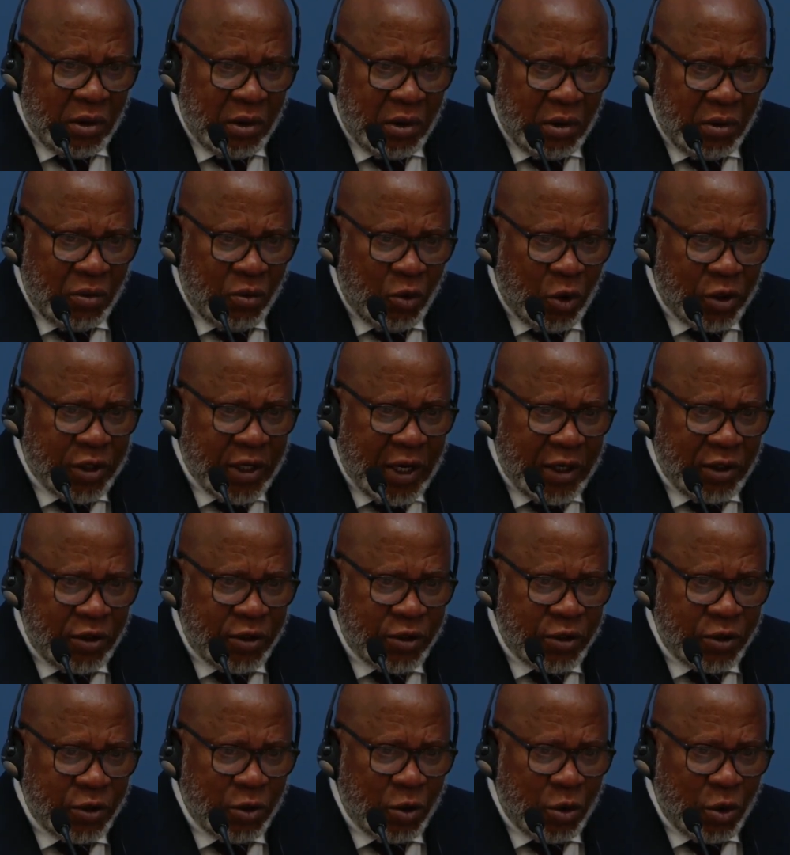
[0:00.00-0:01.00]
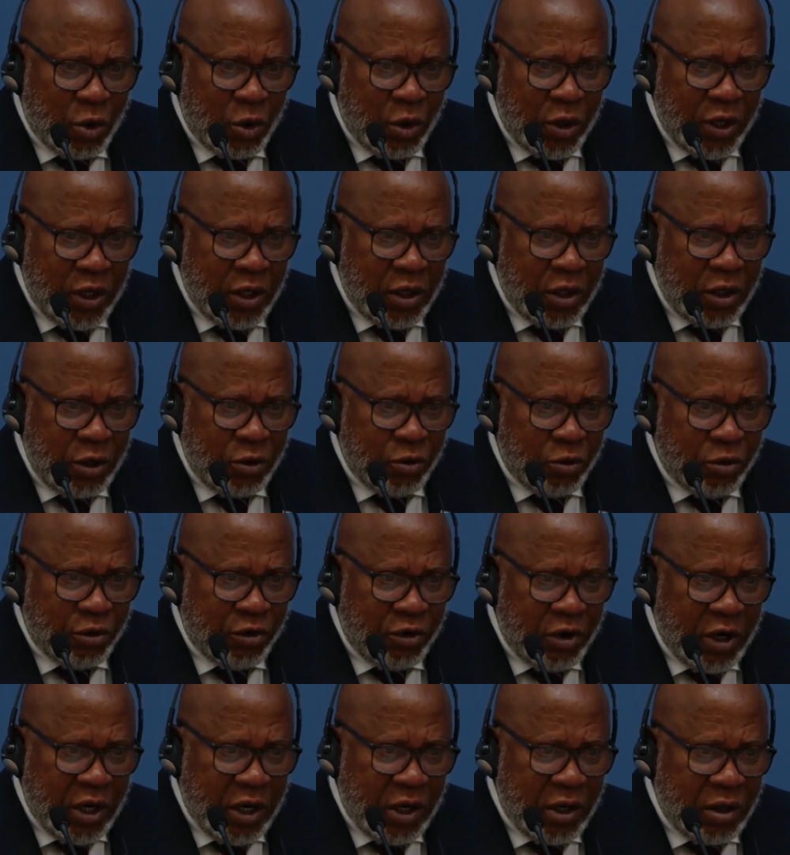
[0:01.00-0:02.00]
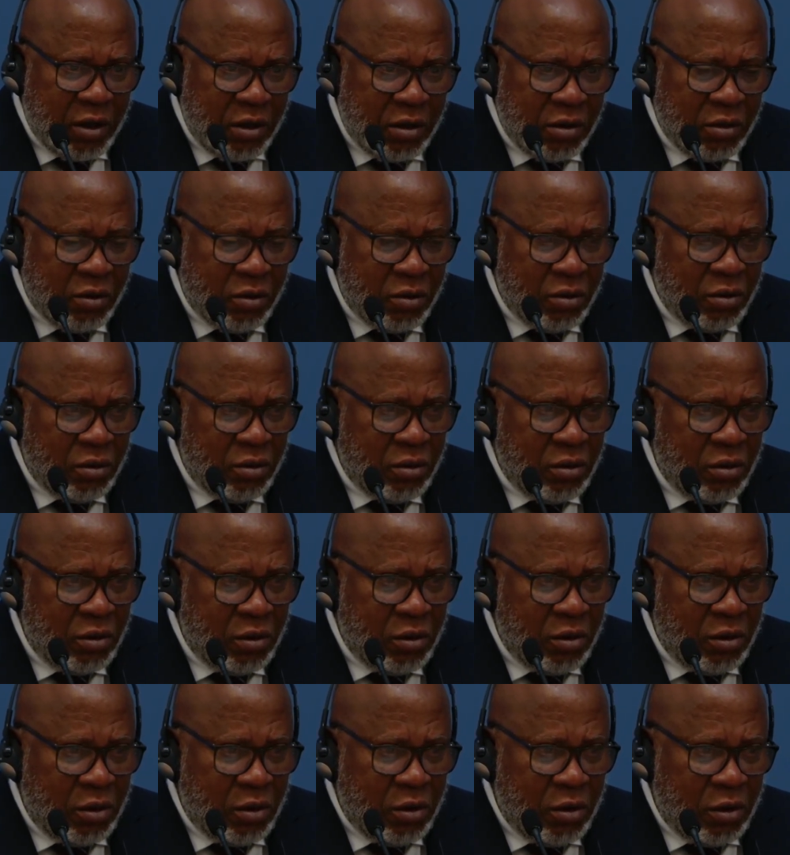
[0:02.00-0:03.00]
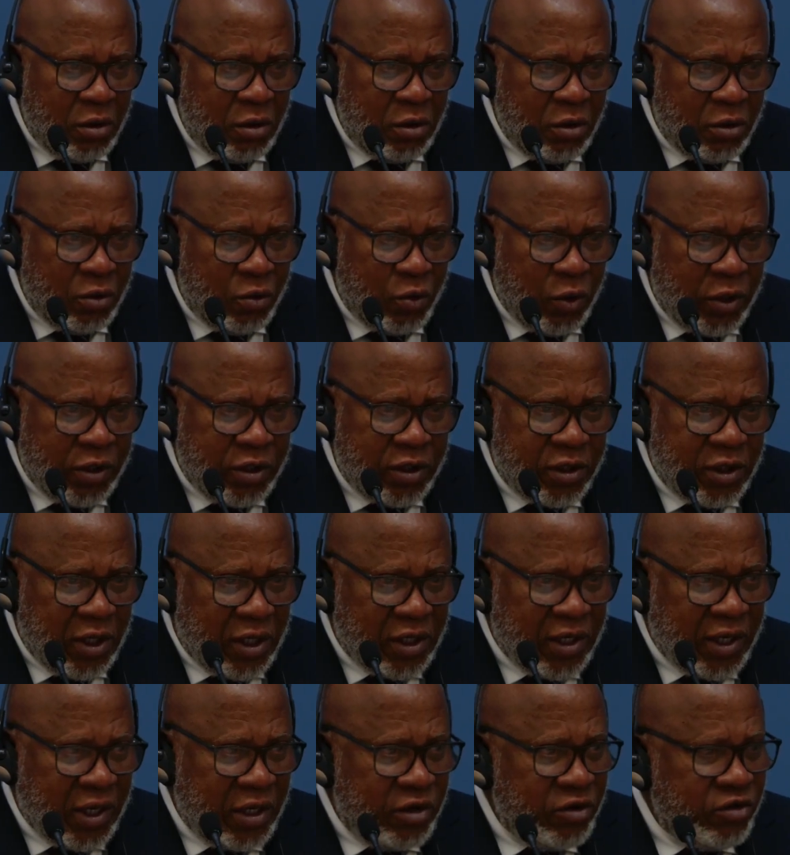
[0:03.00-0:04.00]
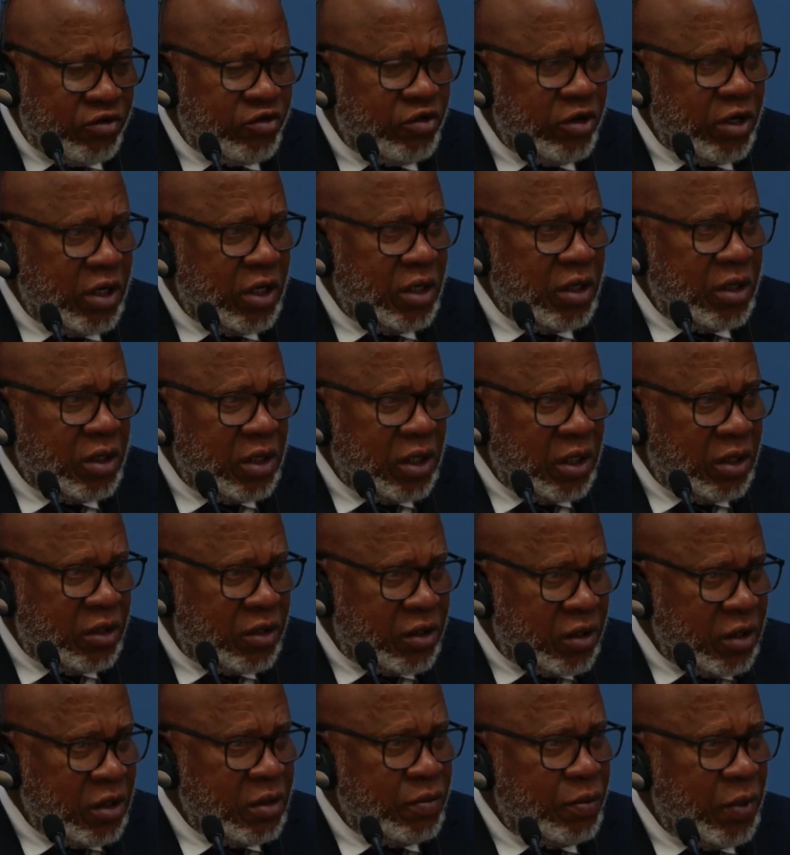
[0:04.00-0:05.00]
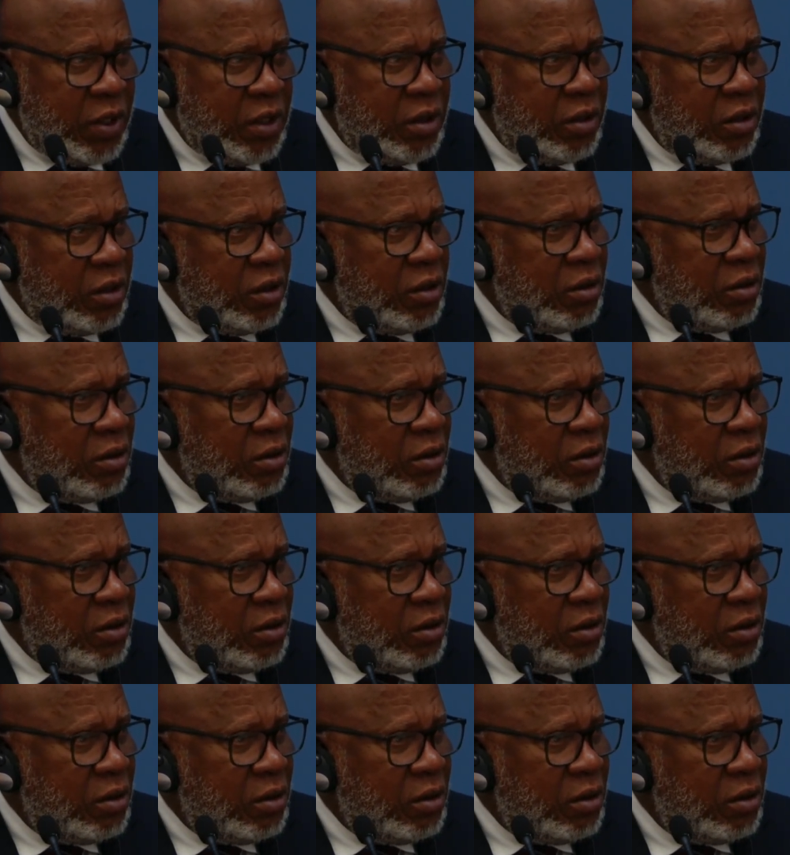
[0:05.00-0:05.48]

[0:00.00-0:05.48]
What I saw in Ukraine was a country determined